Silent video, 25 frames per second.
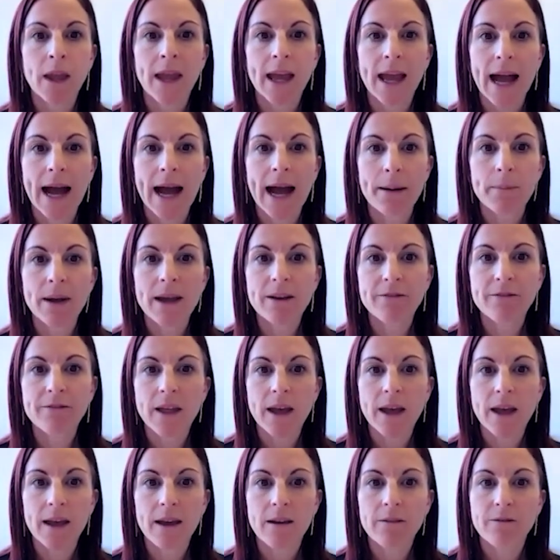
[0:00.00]

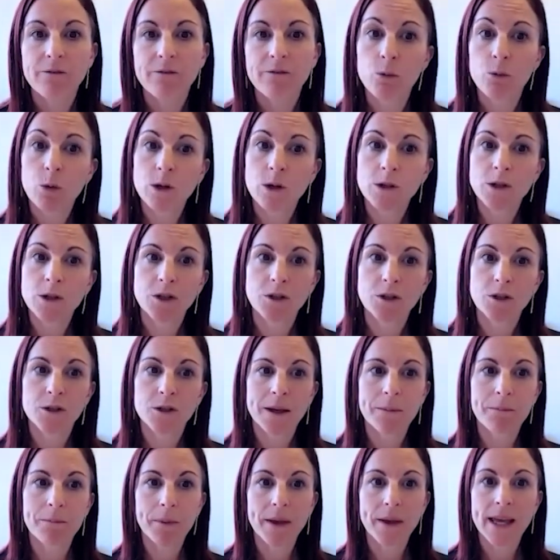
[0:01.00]
If you want to
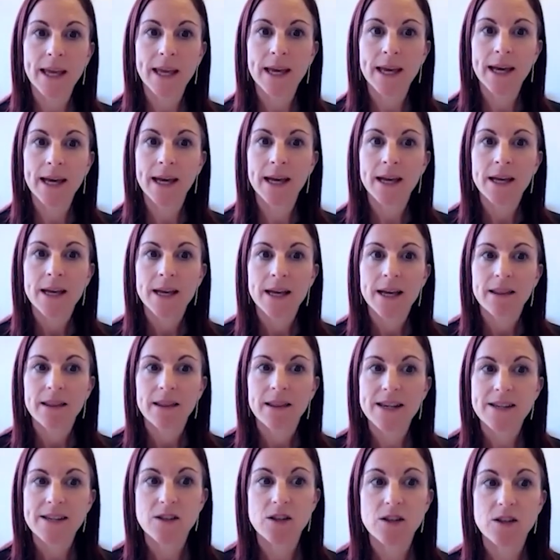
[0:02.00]
compare
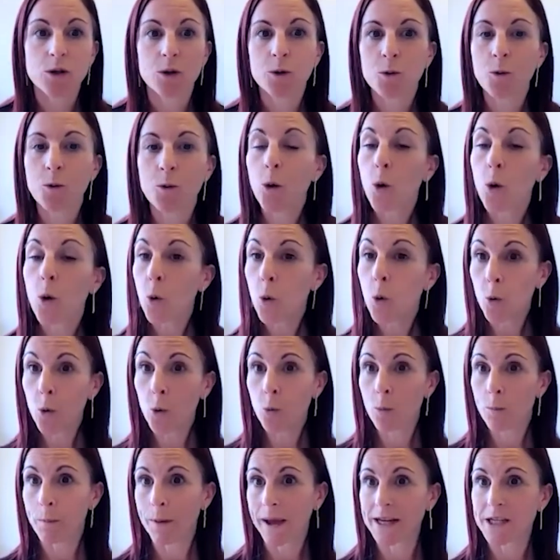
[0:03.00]
this to
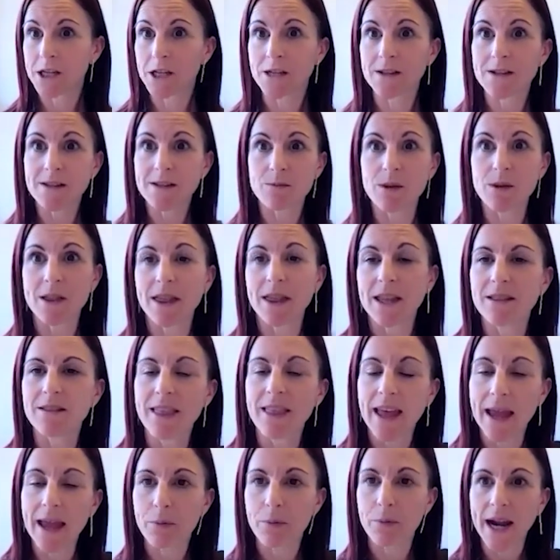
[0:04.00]
all patients within
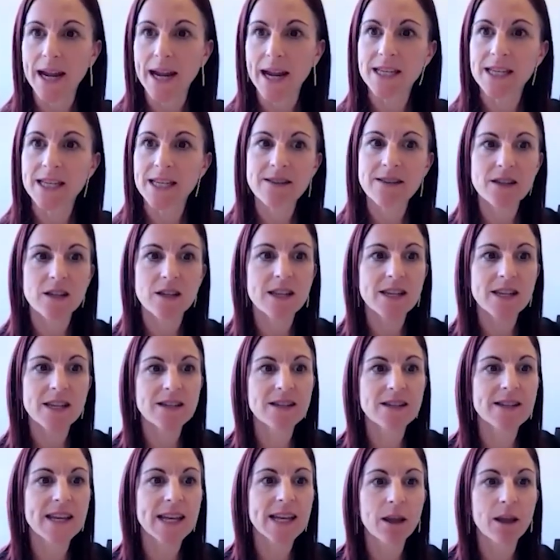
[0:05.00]
that practice, so this
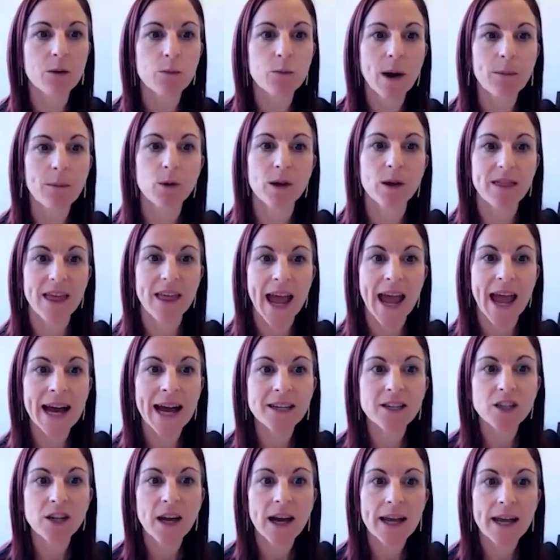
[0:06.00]
is anyone
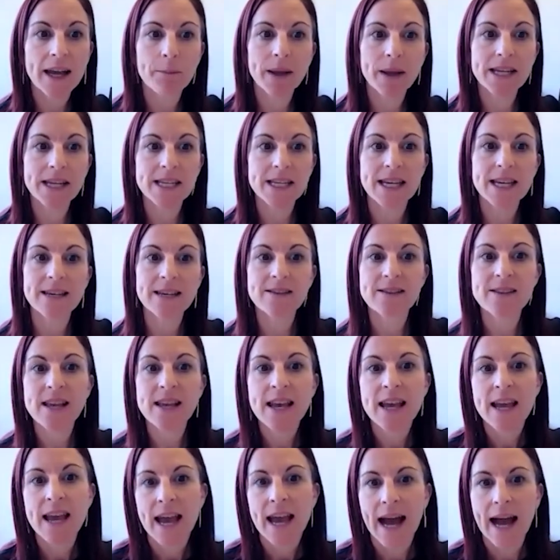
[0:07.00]
without diabetes,
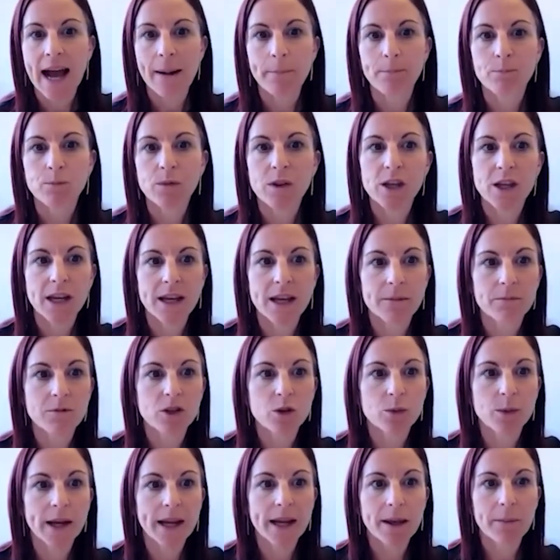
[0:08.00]
you can
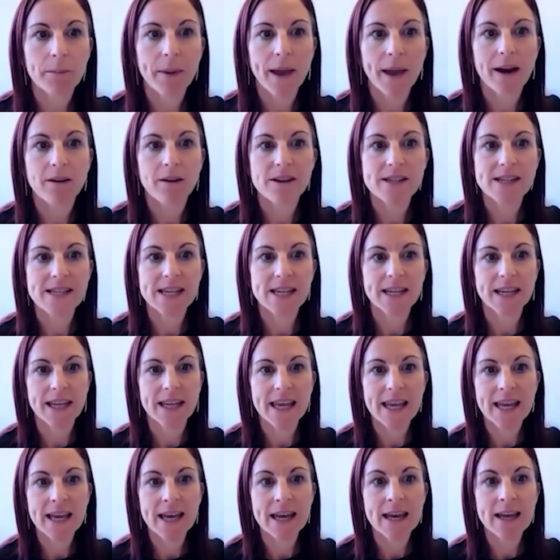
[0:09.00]
do a comparison
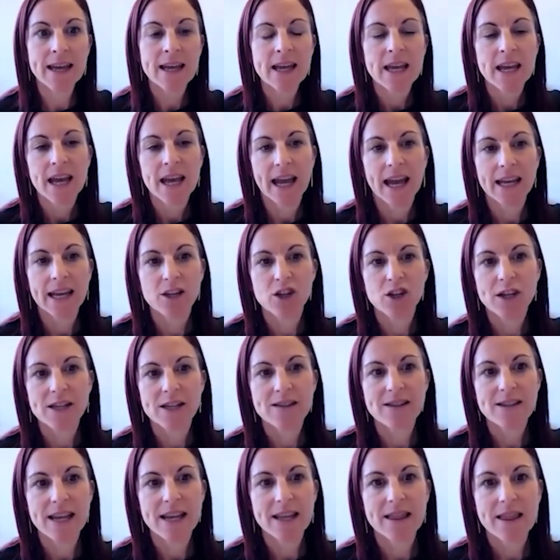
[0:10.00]
here, and you can
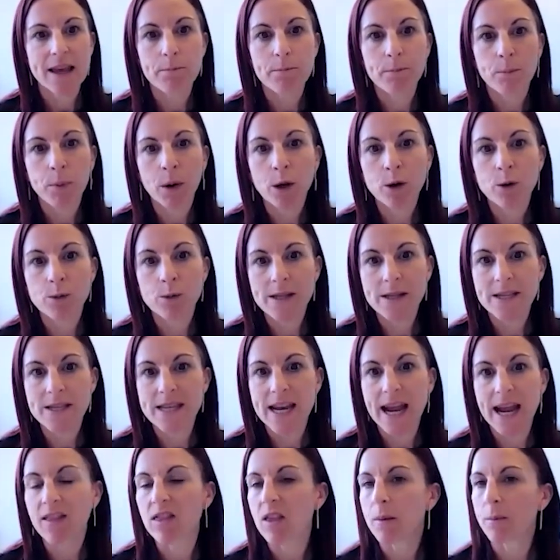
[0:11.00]
see that blue is
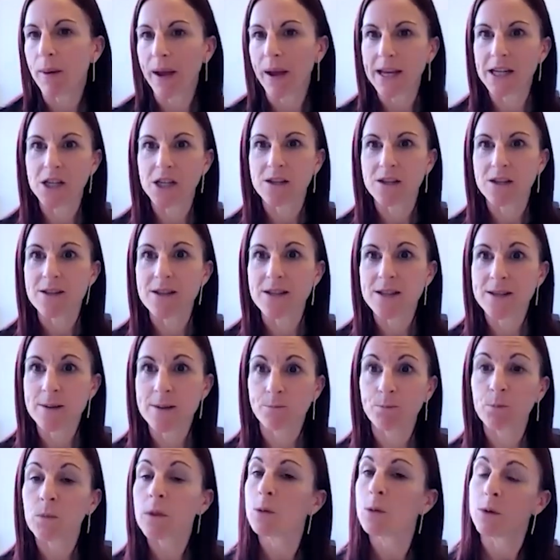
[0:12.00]
now the patients
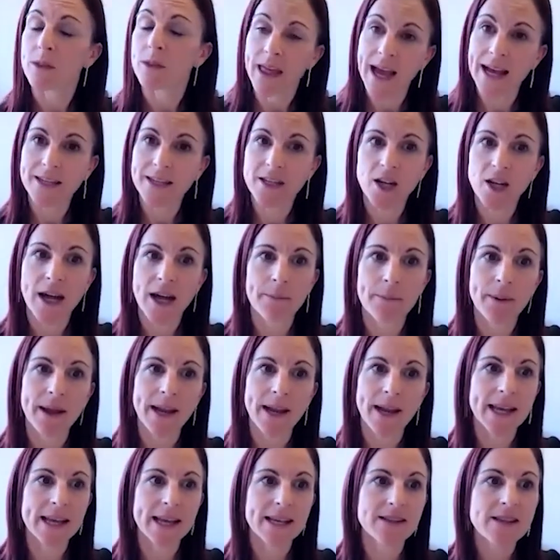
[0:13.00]
without
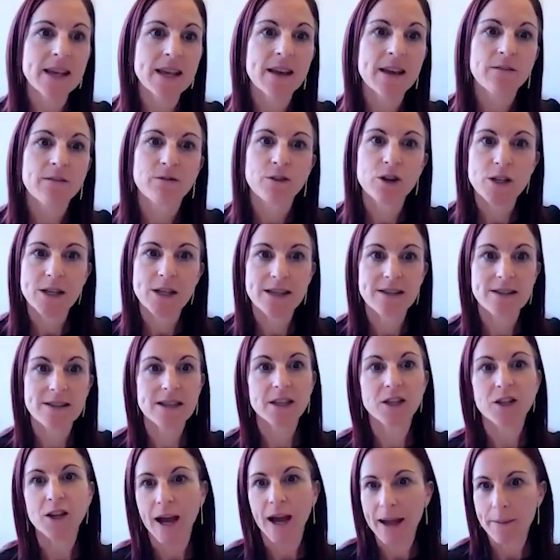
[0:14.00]
diabetes versus
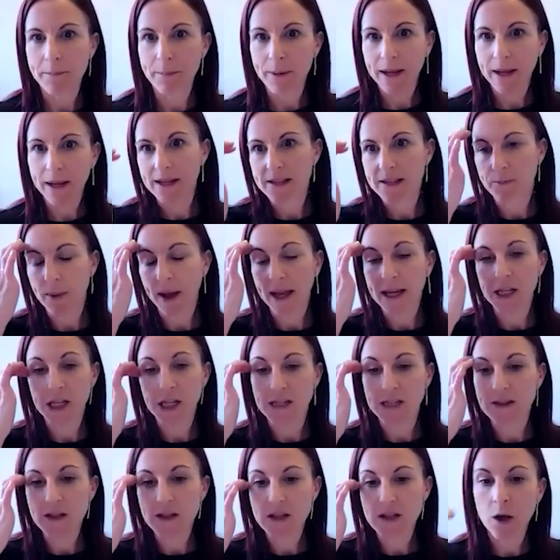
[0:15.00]
the diabetes
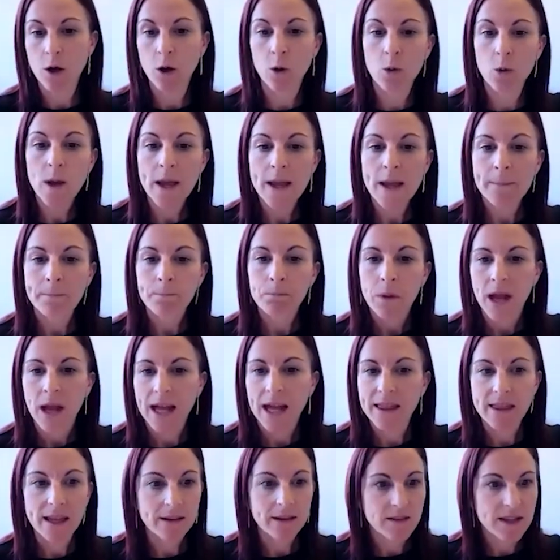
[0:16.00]
patients. So
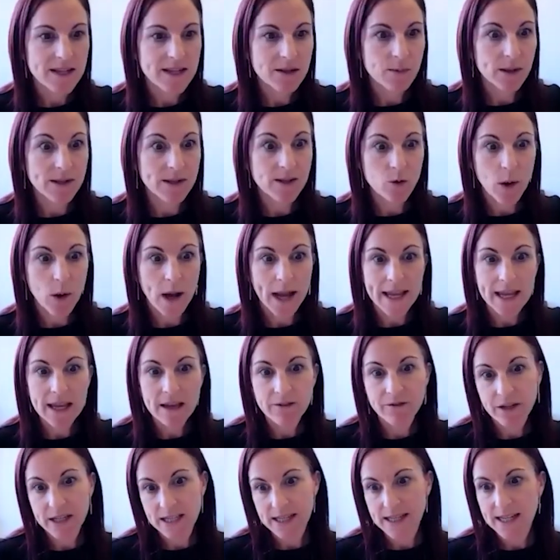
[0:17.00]
I think this one's quite
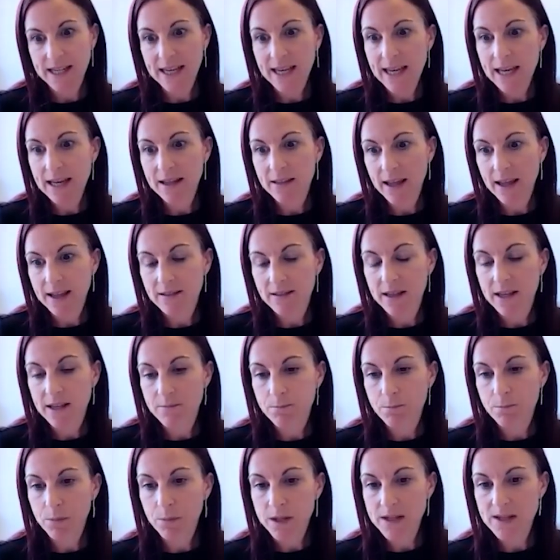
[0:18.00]
evident here
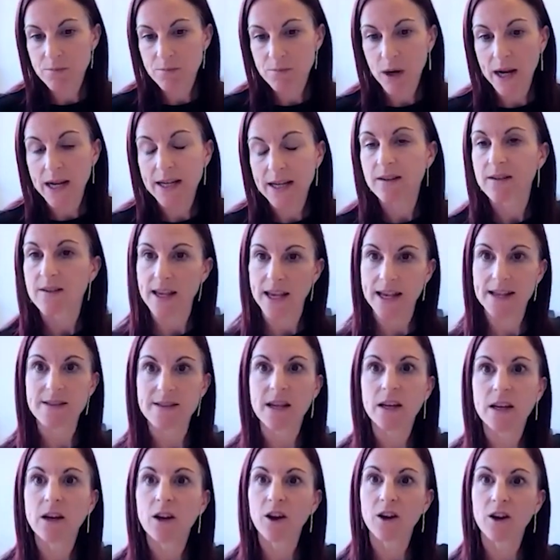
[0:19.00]
that this practice has
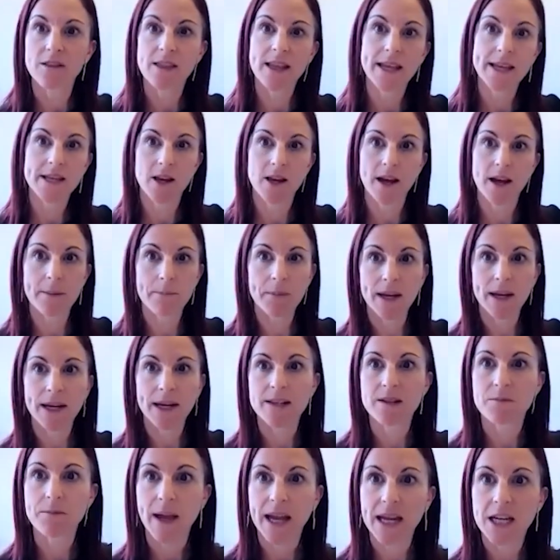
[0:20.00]
a lot of their
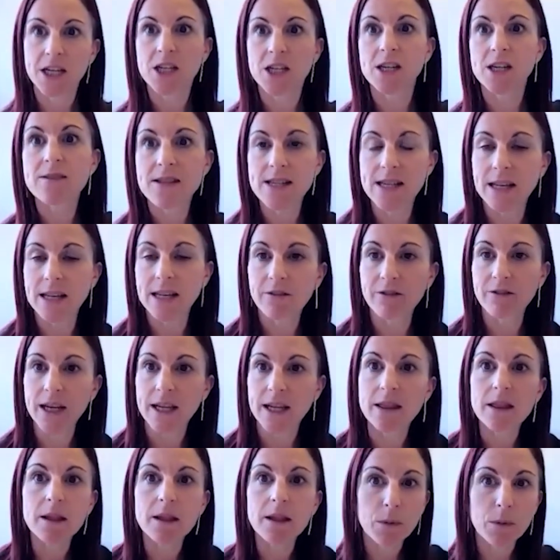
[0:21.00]
diabetes patients are living
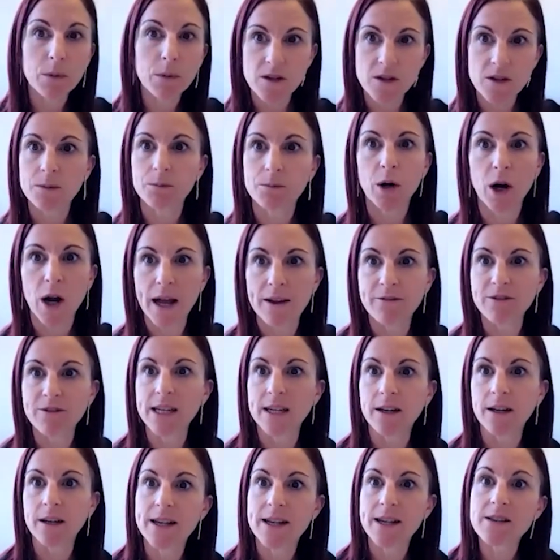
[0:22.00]
in the most deprived
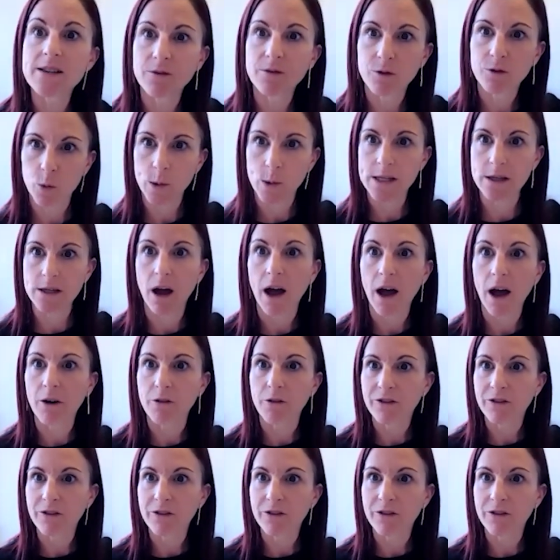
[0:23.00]
areas of quintile